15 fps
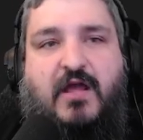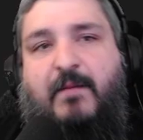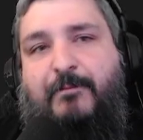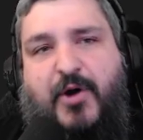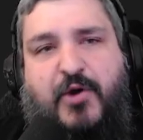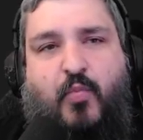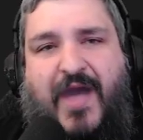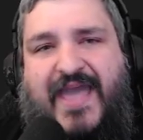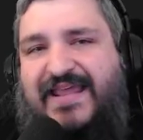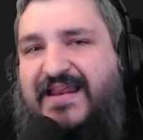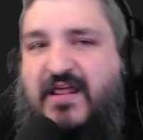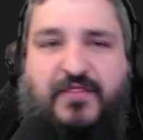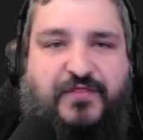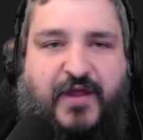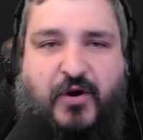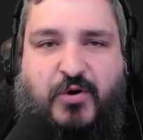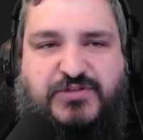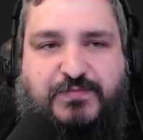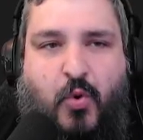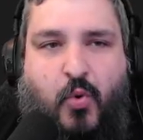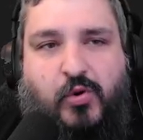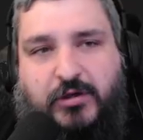But wait, there's
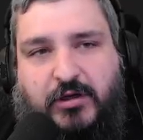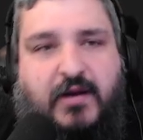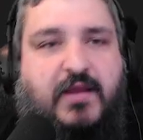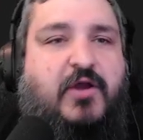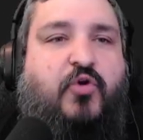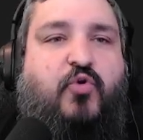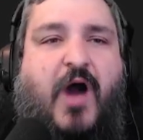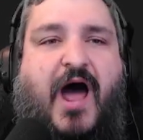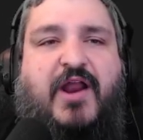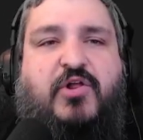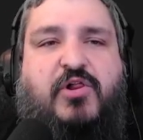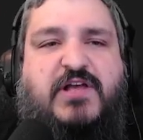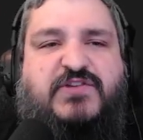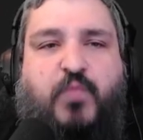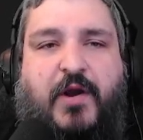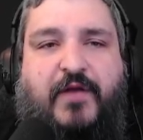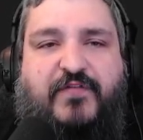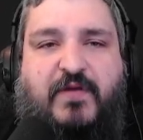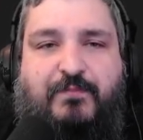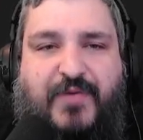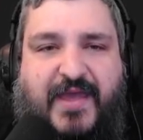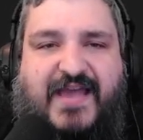more. Chronicle is one of
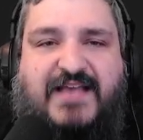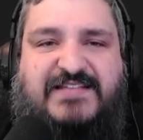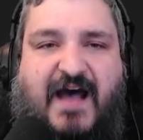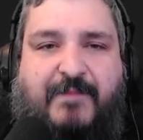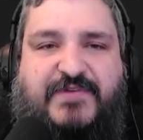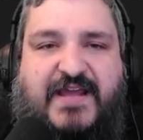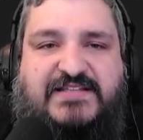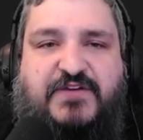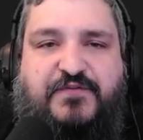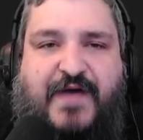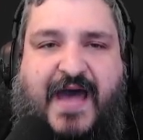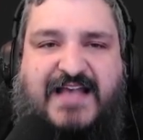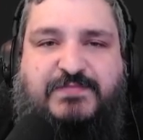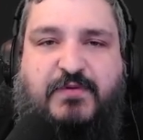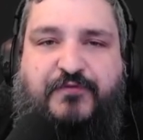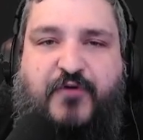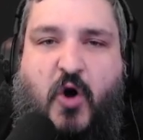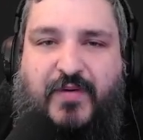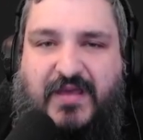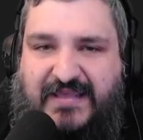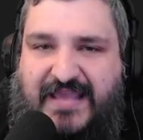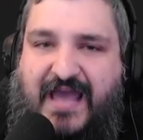the biggest updates of
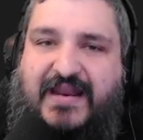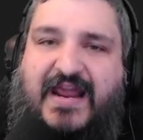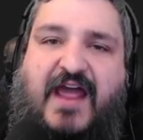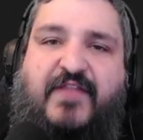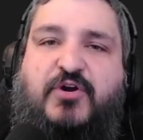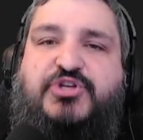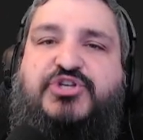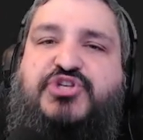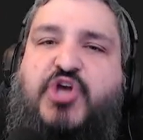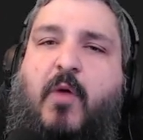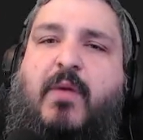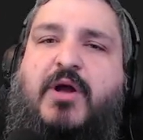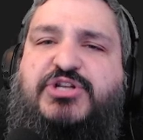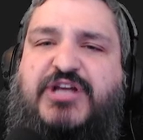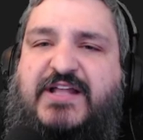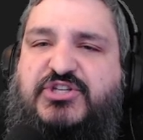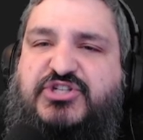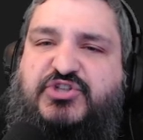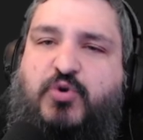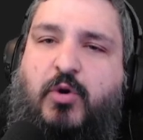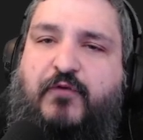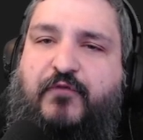Phasmophobia yet, and there's so much in
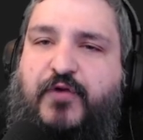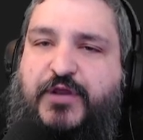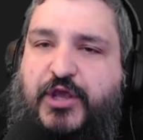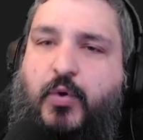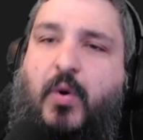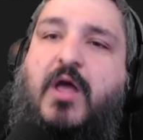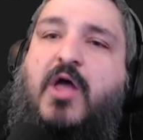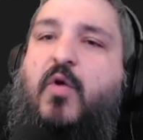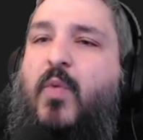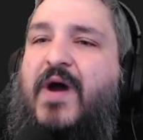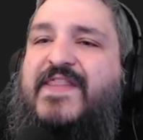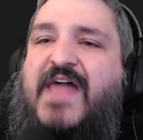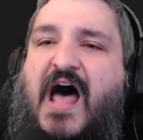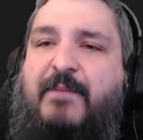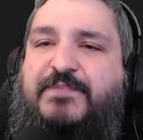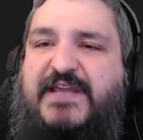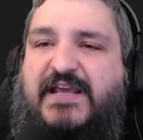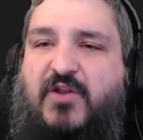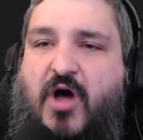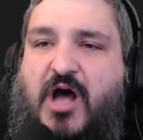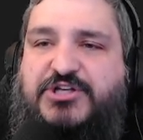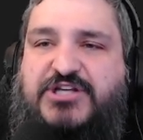store for you when the update
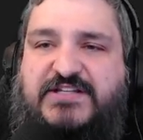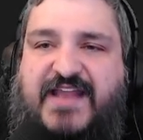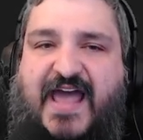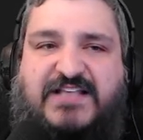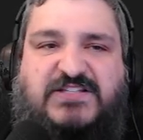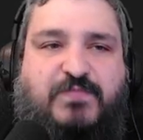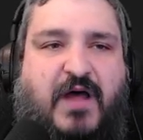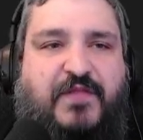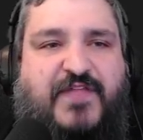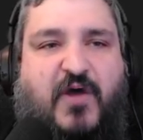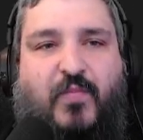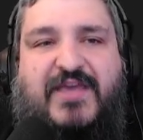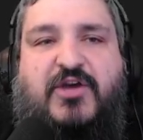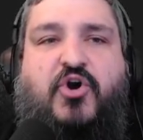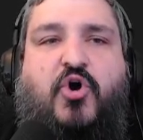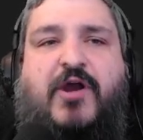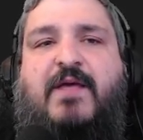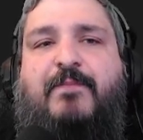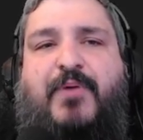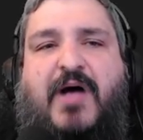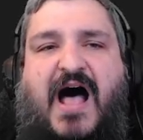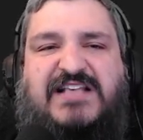launches next month that we
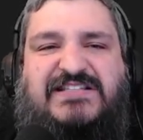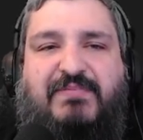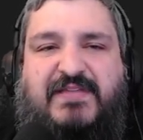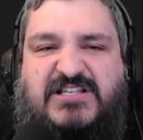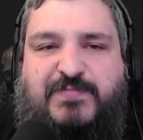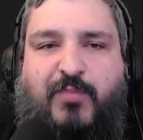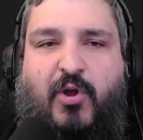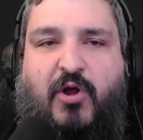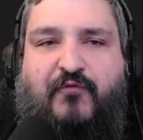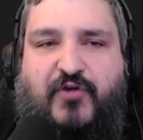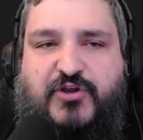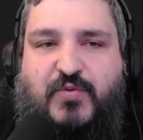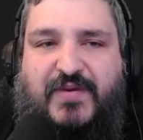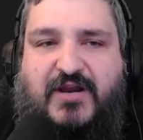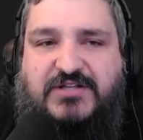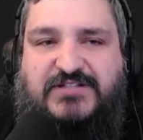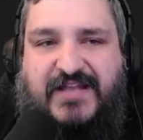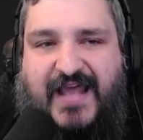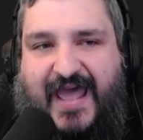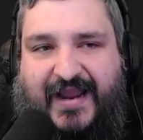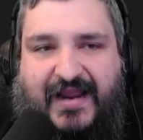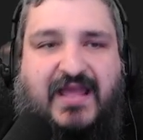couldn't possibly spoil for you here
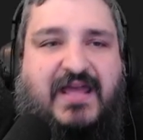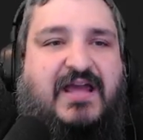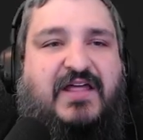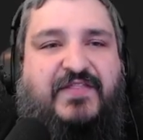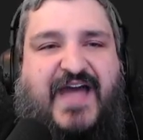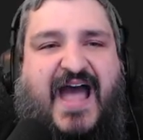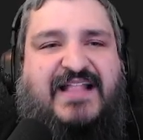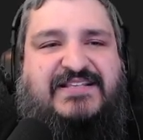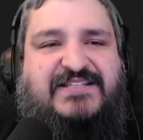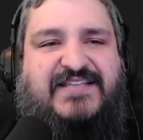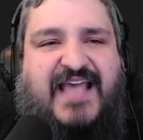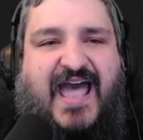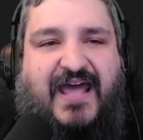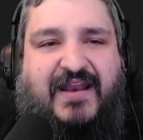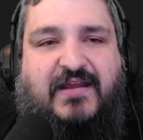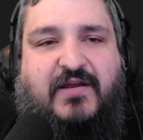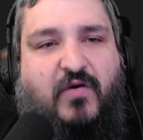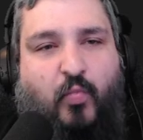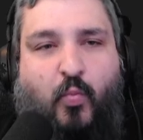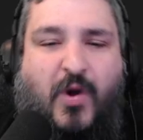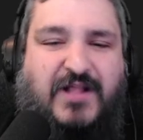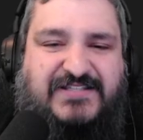today. That said,
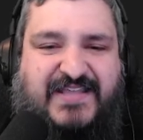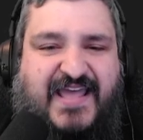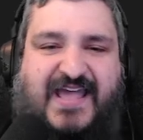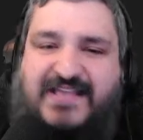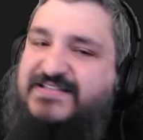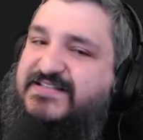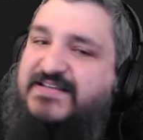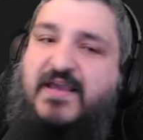what's this?